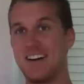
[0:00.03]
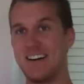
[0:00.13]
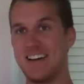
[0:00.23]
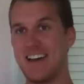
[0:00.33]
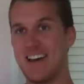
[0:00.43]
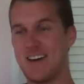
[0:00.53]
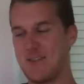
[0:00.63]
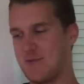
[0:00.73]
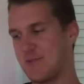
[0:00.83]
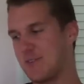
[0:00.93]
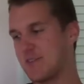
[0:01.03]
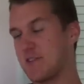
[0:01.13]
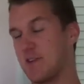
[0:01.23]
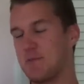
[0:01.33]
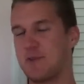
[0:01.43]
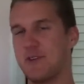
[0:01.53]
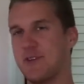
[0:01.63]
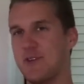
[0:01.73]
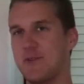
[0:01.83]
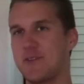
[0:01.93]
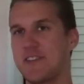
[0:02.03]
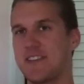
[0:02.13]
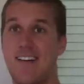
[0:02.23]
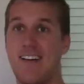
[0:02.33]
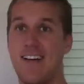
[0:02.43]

I have some good news.